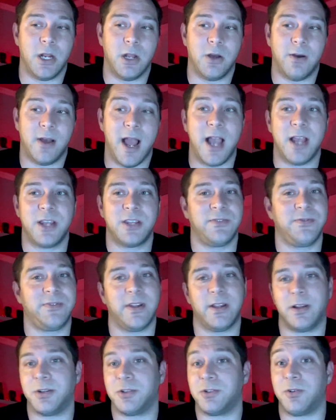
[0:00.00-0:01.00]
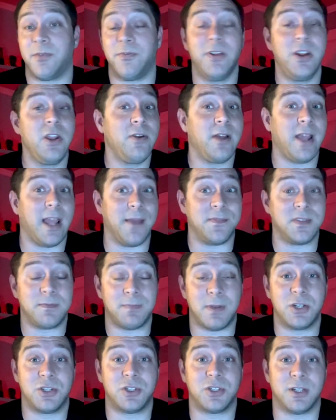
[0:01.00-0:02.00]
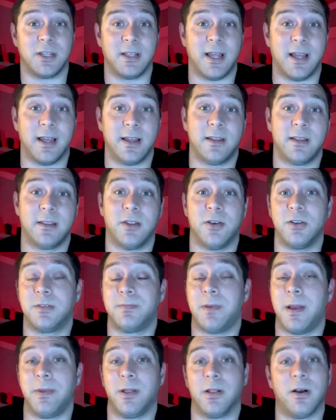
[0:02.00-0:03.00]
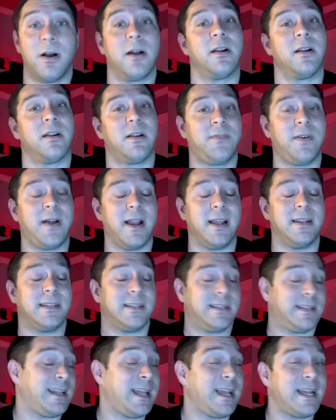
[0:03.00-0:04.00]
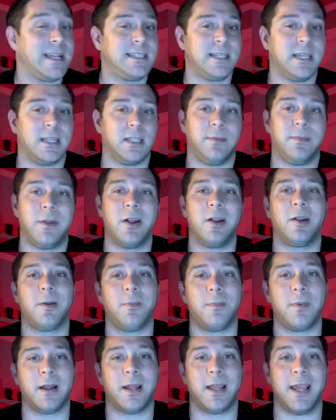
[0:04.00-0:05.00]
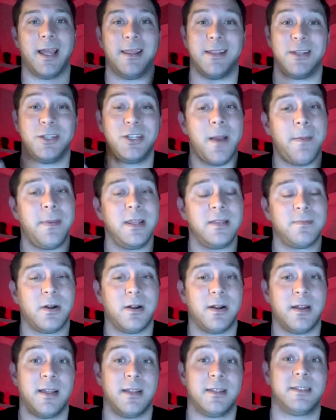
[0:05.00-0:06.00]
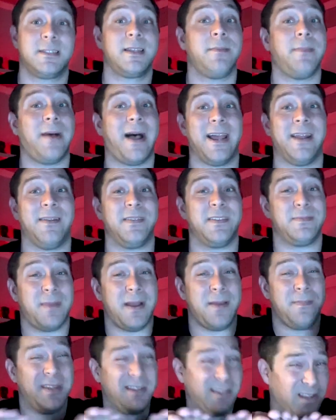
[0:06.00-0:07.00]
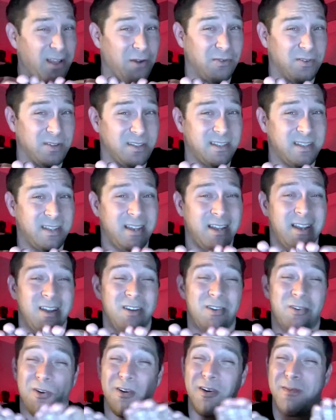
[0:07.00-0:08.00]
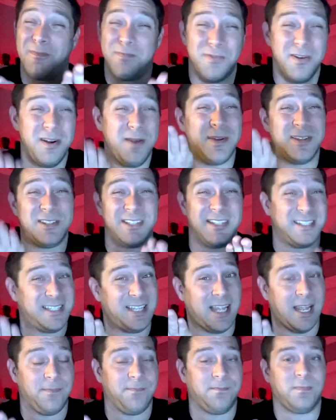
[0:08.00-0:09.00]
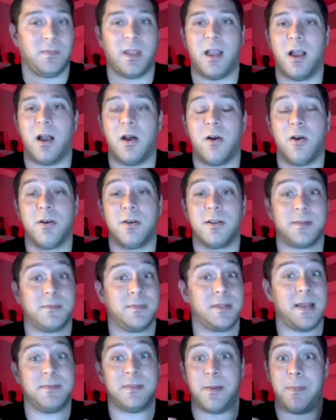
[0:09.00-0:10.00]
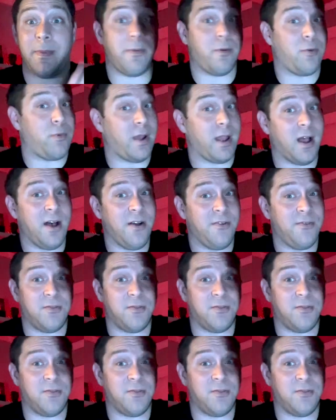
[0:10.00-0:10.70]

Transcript: action figures or video games, especially. Like those might be a little harder to find. Like I said, the American market and the Japanese market on some items might be close or pretty much the same. Or sometimes I may be way off